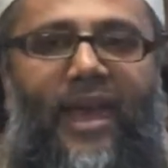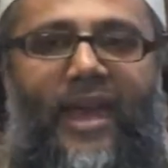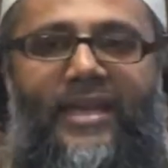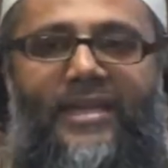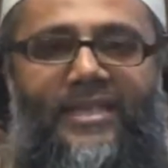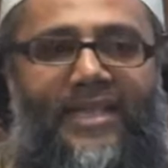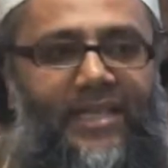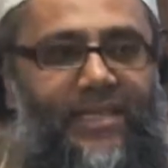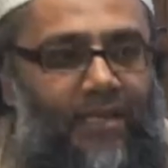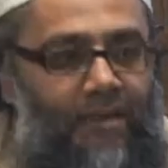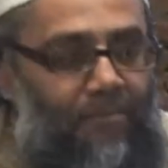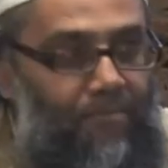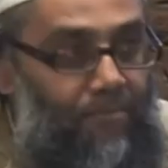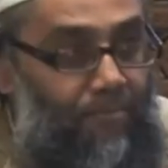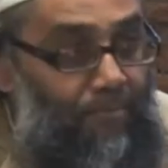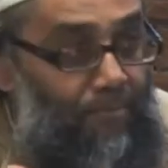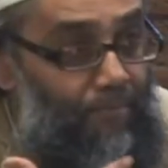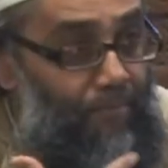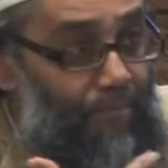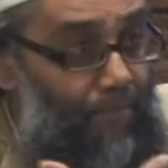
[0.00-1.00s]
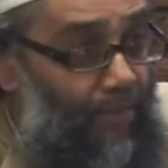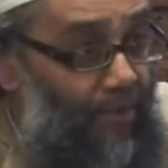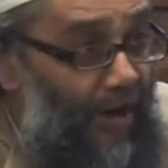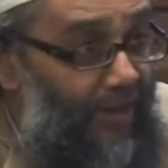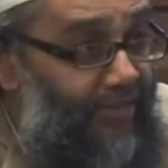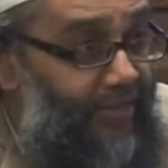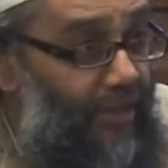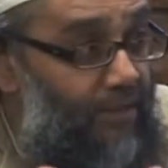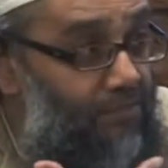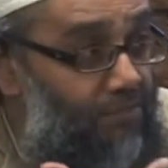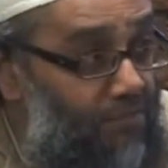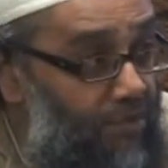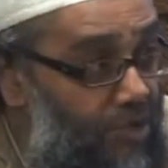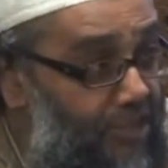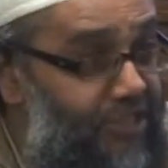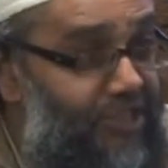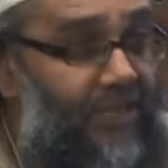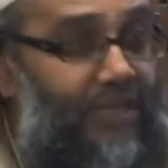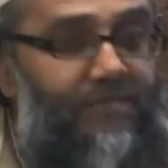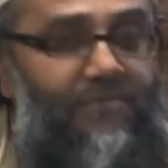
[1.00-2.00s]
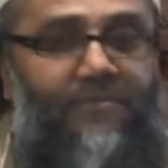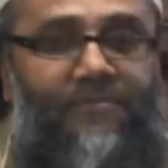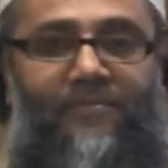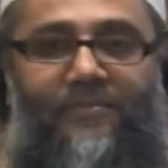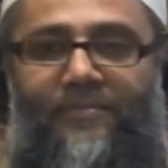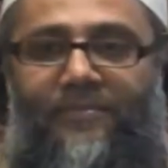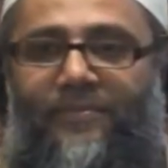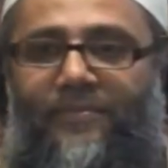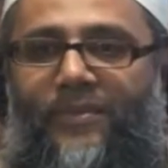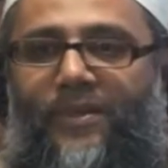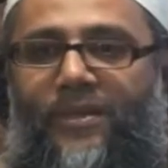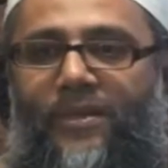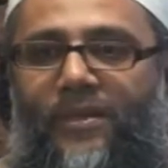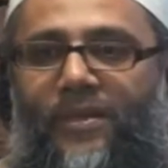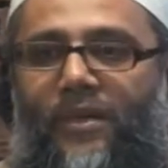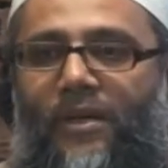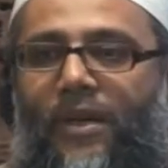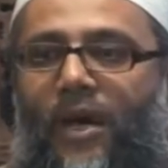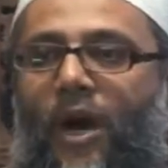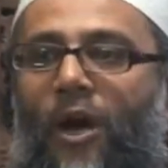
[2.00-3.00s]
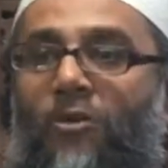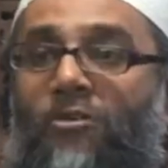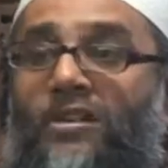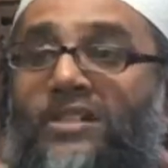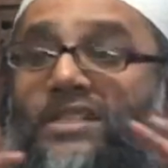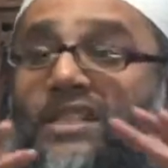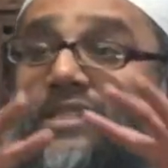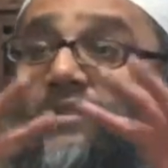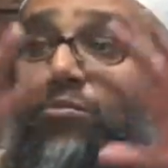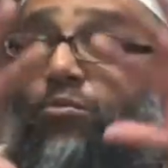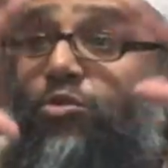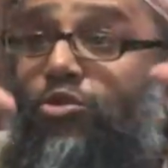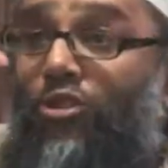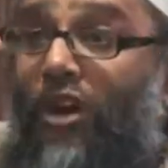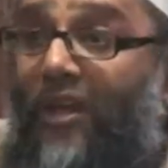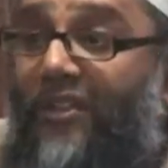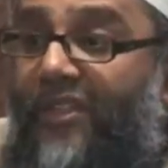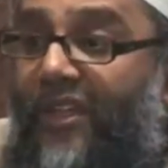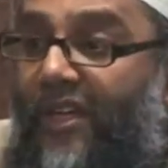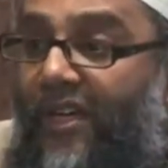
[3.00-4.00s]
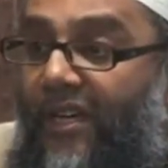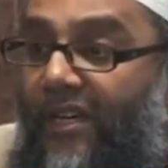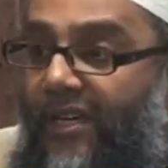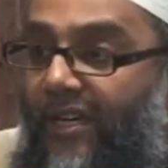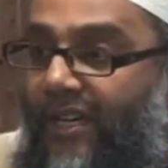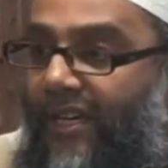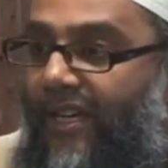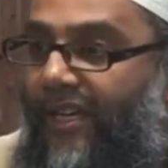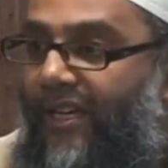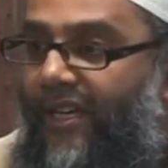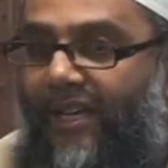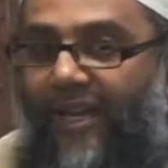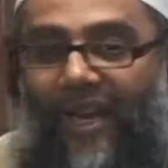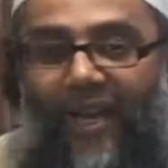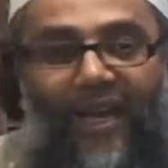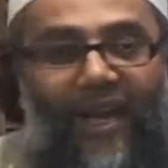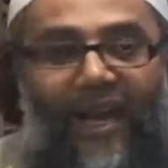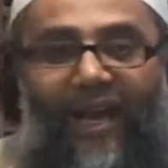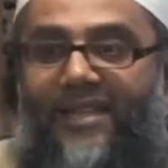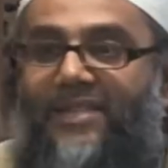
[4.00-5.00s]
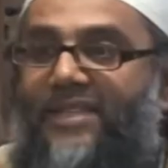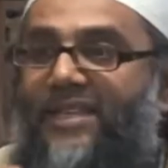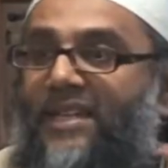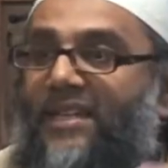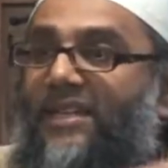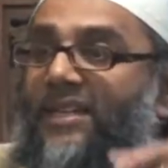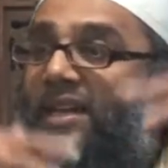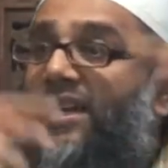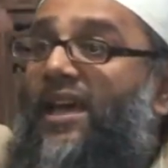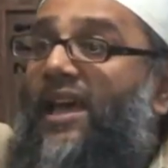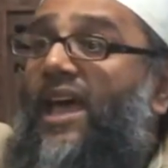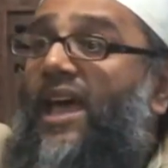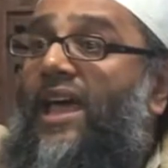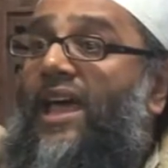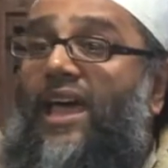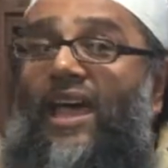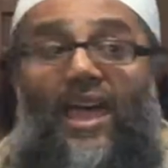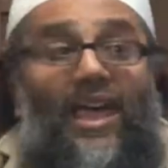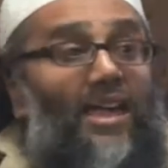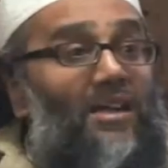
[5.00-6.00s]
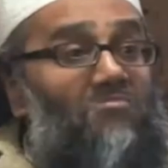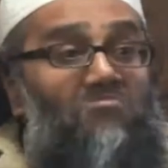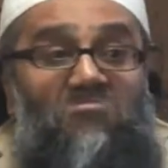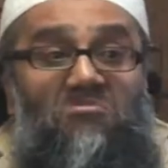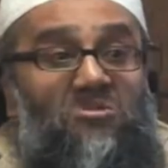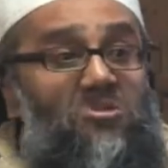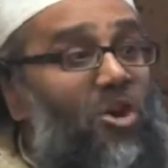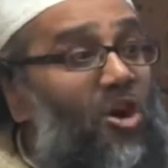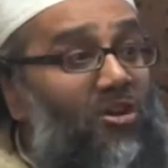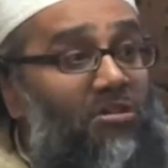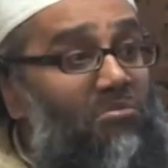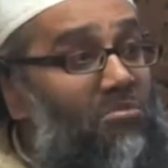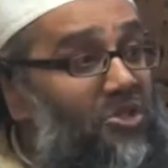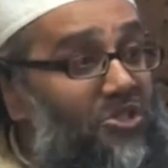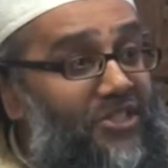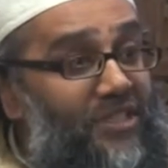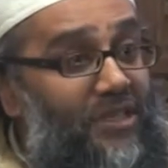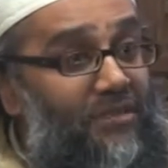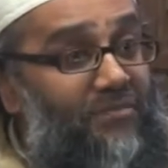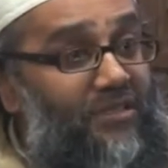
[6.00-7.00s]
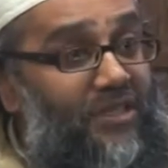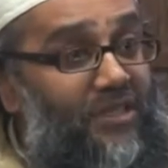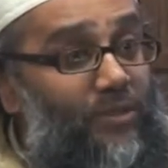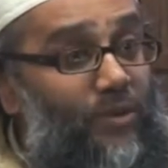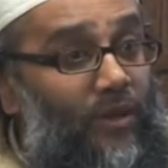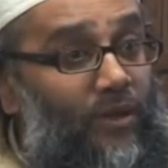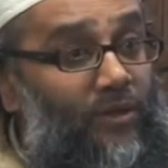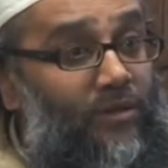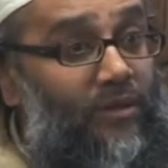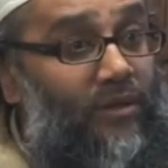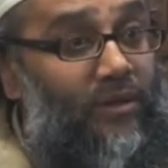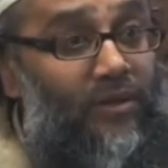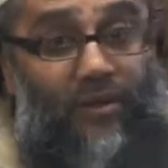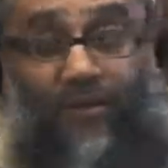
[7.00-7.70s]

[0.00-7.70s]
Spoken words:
Is this brother Muslim, or is his brother as in non-Muslims as well?